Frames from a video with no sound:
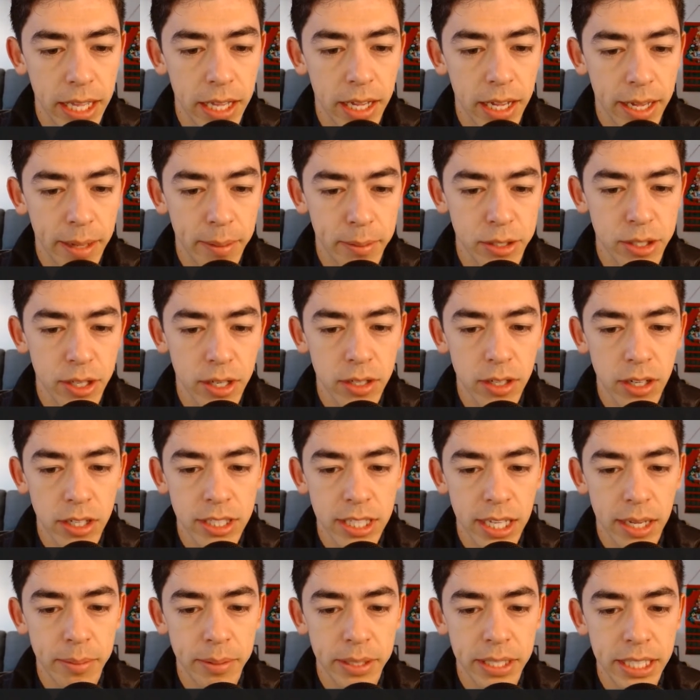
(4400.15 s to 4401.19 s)
Amazon a long
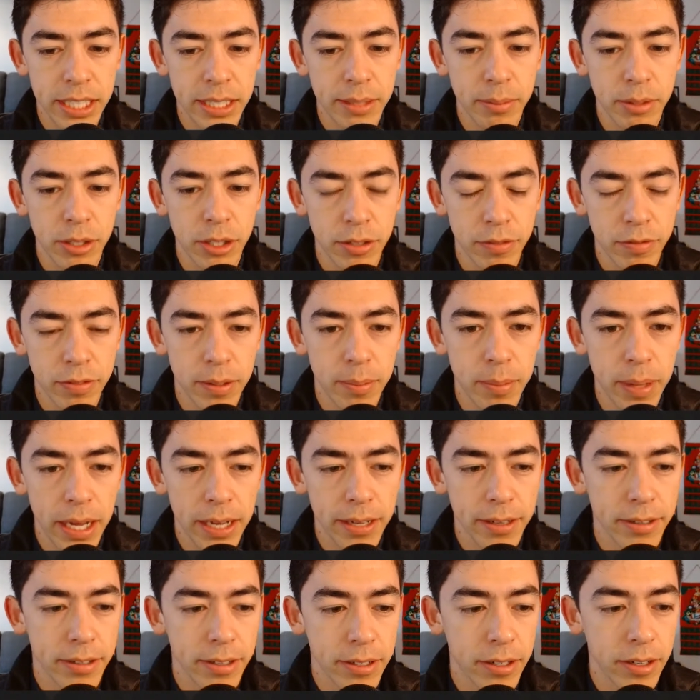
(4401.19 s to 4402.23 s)
time and keep good feedback.
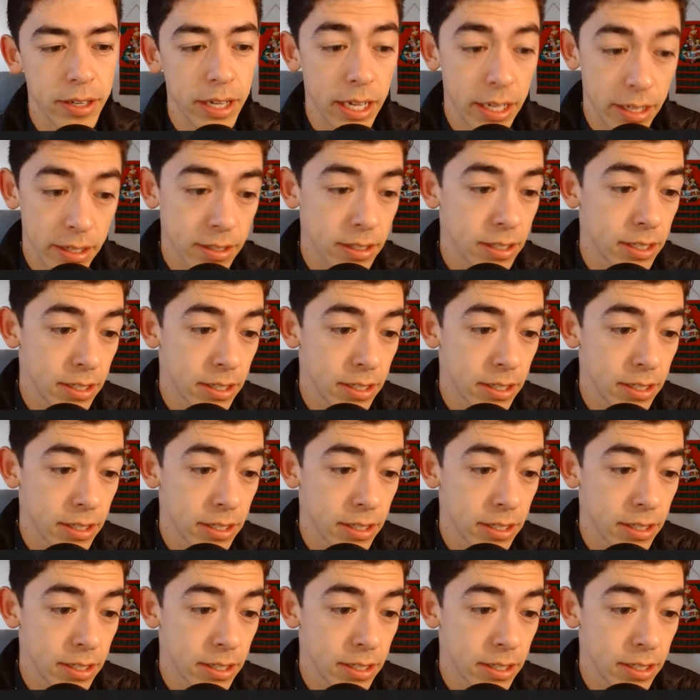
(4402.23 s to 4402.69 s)
Okay.